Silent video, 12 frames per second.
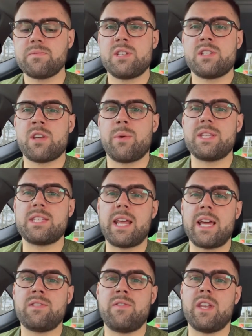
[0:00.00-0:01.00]
So in
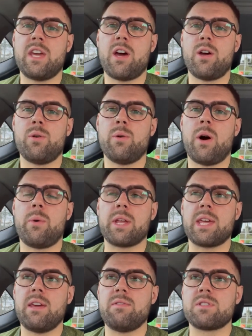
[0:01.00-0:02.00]
today's video I want to
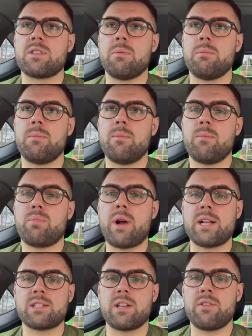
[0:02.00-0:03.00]
give some
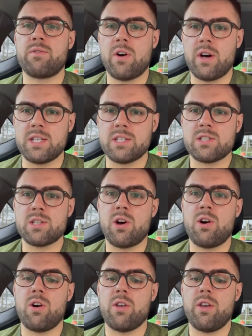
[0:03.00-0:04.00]
practical advice
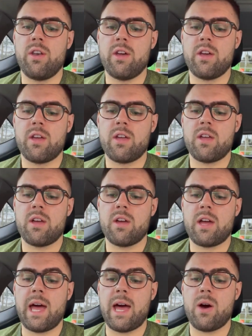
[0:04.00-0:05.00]
on
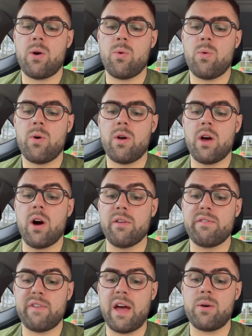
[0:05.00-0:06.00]
how I've
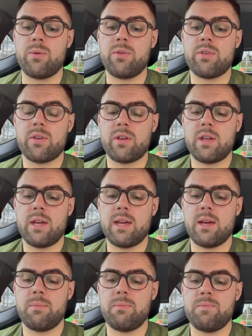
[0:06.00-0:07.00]
found
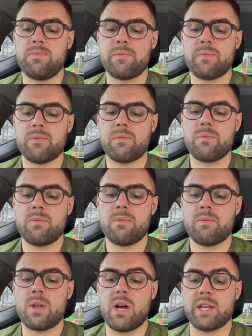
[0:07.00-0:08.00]

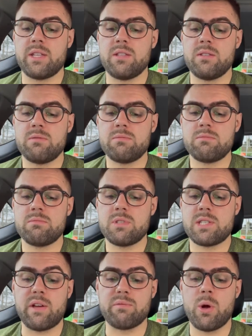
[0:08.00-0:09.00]
I can
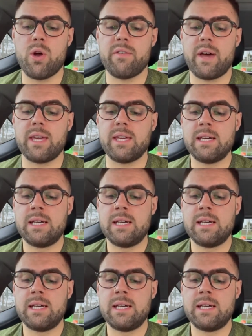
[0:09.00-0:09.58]
self-motivate